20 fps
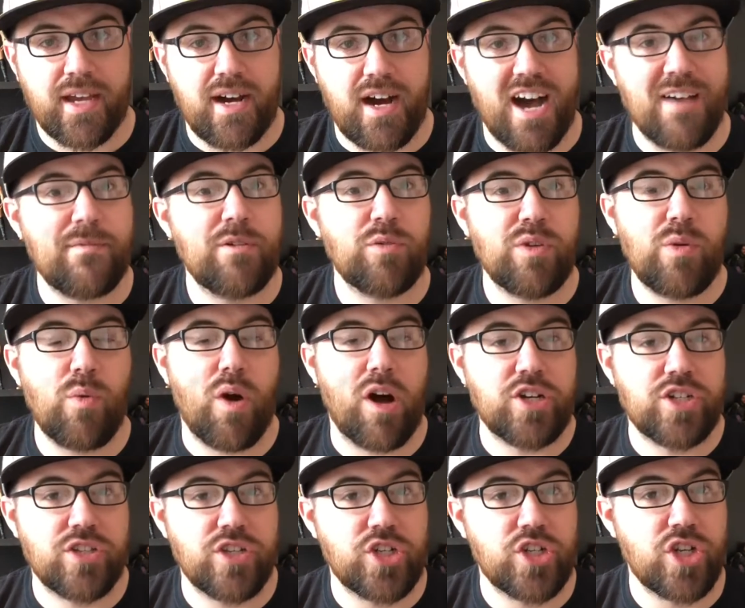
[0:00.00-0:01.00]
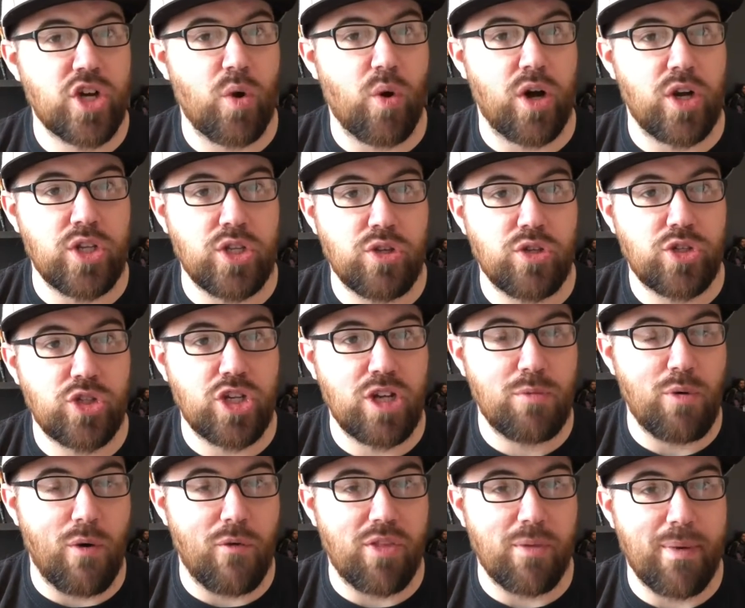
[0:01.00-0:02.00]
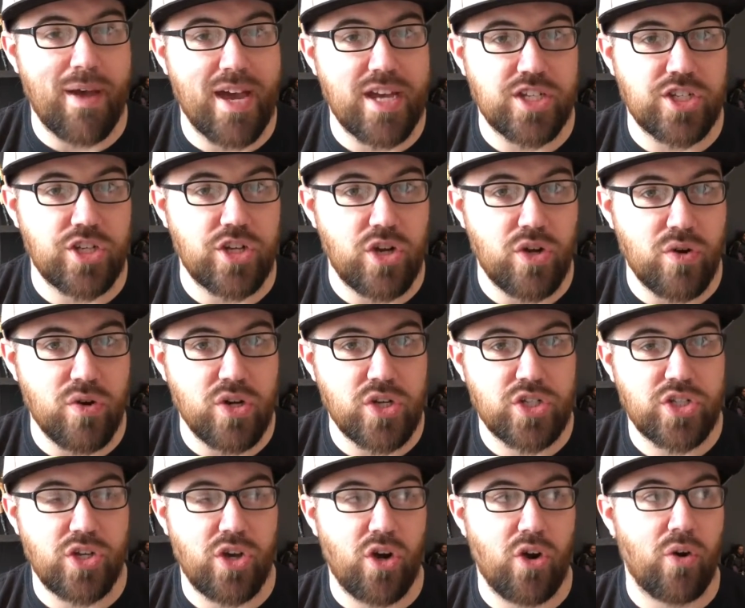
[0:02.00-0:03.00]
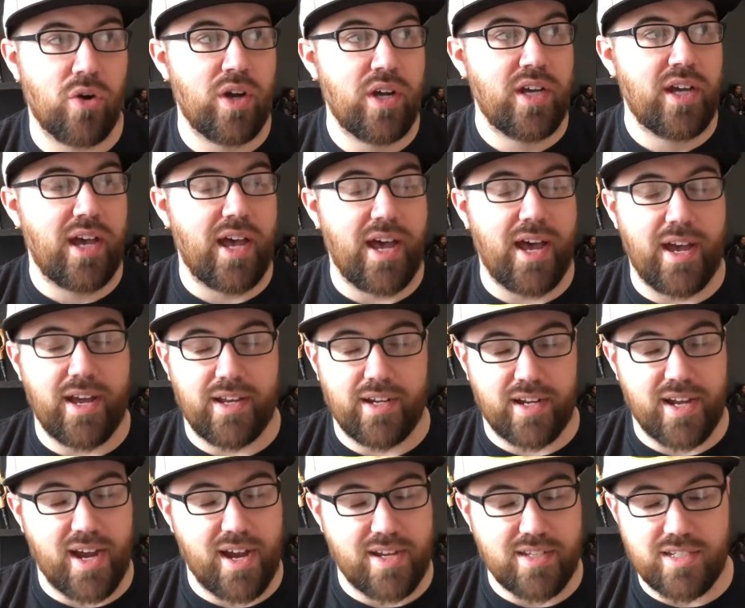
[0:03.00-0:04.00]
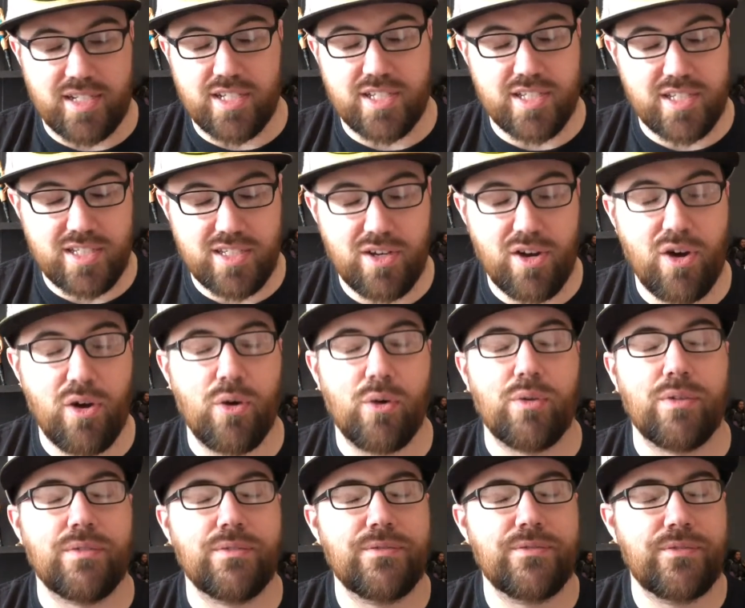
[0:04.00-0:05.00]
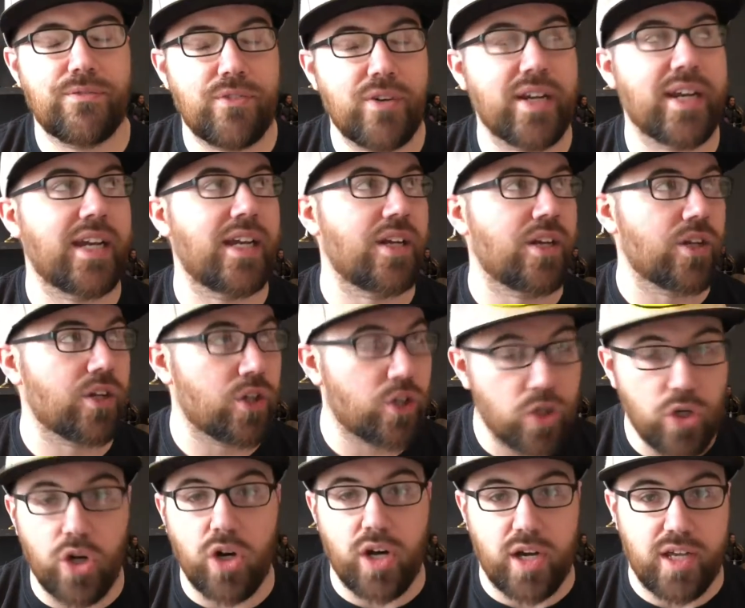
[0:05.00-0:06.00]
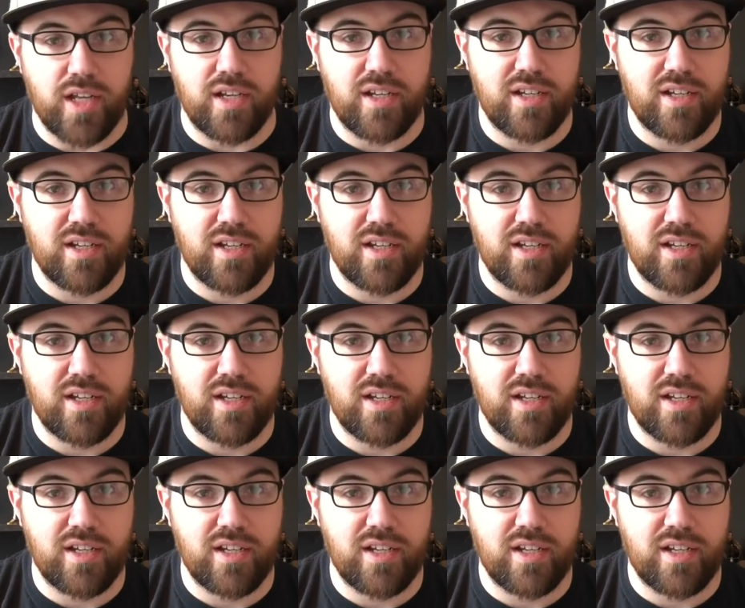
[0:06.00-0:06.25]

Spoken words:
I've been rewatching the show on YouTube over the past year or so, and guys, it's so friggin' good.